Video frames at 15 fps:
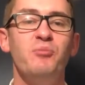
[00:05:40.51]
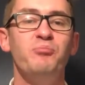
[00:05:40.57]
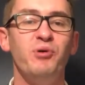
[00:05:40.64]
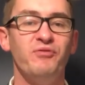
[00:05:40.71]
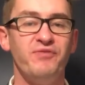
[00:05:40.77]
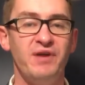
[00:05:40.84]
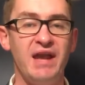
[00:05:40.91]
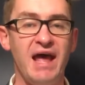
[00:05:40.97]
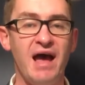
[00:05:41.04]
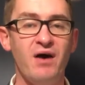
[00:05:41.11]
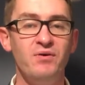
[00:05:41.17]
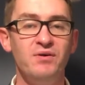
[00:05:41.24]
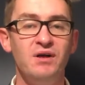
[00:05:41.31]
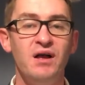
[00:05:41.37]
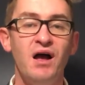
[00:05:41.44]
But for
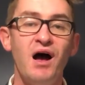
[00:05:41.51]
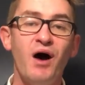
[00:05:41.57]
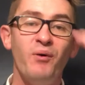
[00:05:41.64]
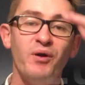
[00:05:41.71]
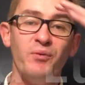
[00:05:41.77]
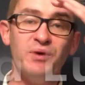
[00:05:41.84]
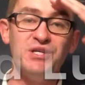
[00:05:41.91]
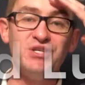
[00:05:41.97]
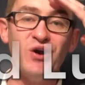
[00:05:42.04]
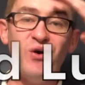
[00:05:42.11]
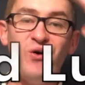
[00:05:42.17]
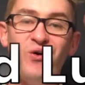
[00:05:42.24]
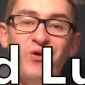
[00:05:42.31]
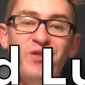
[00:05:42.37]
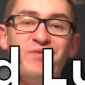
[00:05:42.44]
now, I want to wish you
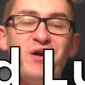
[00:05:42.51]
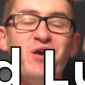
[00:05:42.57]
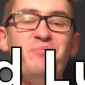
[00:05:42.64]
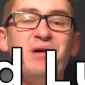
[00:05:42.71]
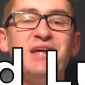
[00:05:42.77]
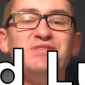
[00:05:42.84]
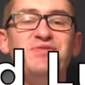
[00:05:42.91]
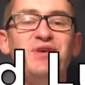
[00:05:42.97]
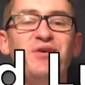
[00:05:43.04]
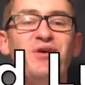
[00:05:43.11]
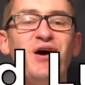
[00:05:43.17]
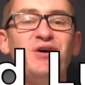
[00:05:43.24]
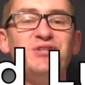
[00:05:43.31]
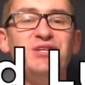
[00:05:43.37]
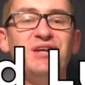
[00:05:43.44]
all the very best for your
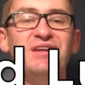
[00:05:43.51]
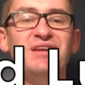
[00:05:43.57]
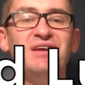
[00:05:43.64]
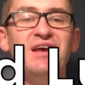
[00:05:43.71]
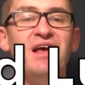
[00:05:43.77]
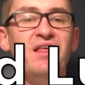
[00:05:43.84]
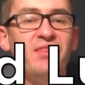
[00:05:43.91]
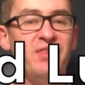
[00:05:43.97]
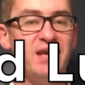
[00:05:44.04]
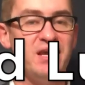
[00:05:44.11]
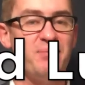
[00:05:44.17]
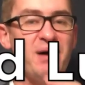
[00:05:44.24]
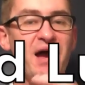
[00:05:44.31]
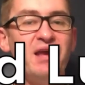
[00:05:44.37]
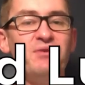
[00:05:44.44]
auction. Think
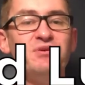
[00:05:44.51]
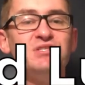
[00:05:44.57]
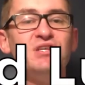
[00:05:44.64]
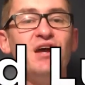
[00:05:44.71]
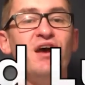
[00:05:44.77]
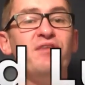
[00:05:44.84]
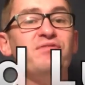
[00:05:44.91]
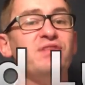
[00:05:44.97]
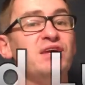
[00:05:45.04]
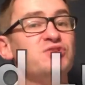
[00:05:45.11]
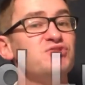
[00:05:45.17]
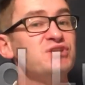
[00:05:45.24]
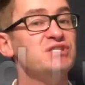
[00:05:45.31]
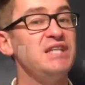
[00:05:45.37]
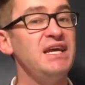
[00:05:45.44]
about your reserve, think
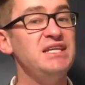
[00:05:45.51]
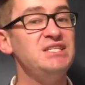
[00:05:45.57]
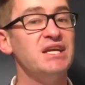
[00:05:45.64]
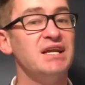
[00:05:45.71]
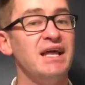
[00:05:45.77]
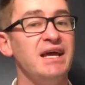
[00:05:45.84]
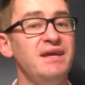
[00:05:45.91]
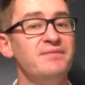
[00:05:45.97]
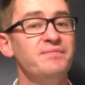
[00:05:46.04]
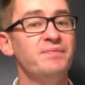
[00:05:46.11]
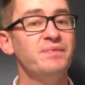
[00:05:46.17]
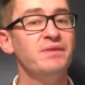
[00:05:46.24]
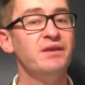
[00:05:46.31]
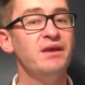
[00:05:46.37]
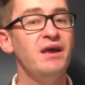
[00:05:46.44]
strategically,
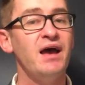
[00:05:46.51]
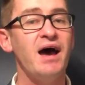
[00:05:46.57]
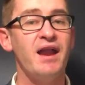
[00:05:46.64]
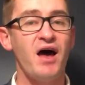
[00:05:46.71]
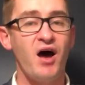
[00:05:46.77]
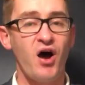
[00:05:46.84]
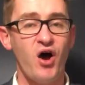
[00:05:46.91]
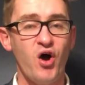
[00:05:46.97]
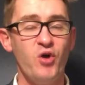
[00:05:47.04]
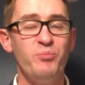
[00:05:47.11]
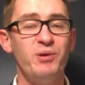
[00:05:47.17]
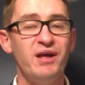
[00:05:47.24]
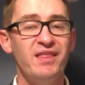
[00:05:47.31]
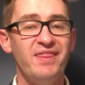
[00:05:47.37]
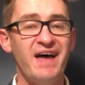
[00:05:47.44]
and I
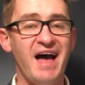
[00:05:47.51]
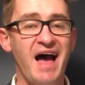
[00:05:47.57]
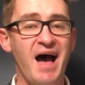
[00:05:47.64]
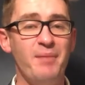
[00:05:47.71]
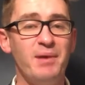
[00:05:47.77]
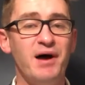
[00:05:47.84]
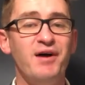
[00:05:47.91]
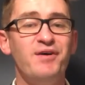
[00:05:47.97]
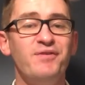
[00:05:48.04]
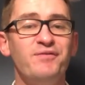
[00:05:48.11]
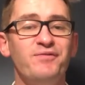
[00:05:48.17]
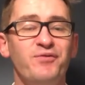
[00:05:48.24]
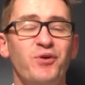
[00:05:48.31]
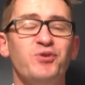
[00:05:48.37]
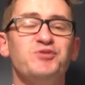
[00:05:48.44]
hope the hammer
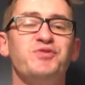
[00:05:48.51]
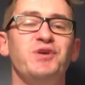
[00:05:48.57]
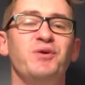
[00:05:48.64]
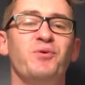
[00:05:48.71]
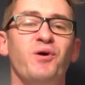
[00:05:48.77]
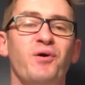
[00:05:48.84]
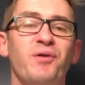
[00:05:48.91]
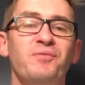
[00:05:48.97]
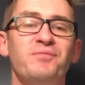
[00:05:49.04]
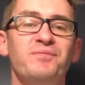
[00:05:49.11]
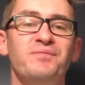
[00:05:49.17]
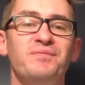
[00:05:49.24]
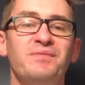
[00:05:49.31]
falls for you all.